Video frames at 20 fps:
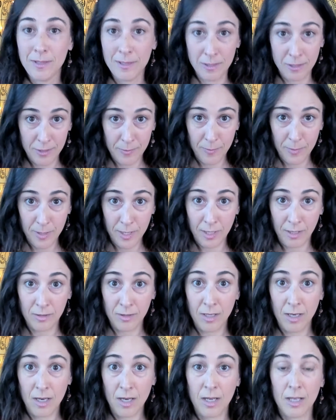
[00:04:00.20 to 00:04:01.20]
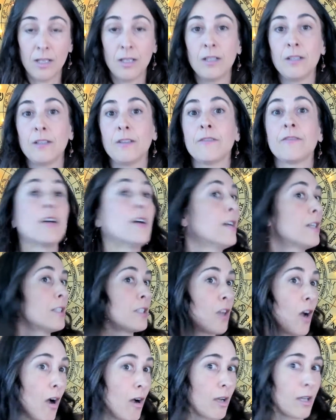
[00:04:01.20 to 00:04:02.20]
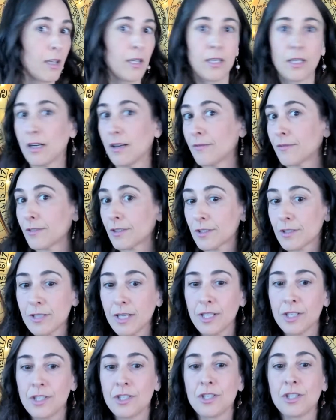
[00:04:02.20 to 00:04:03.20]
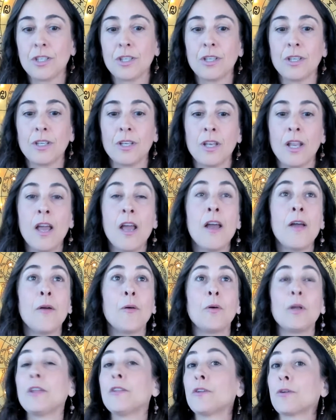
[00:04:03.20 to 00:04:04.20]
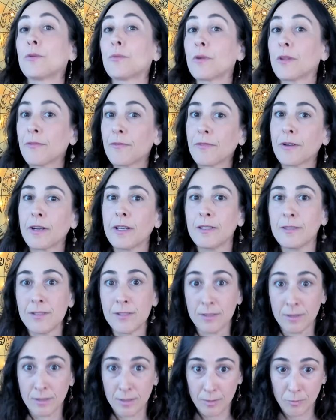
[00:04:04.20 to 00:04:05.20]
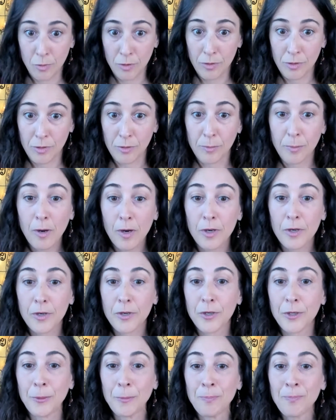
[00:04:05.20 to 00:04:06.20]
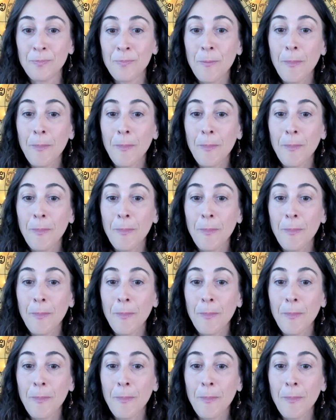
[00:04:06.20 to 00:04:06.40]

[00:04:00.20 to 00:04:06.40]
there's been a lot of talk and conversation, either with friends or with your partner.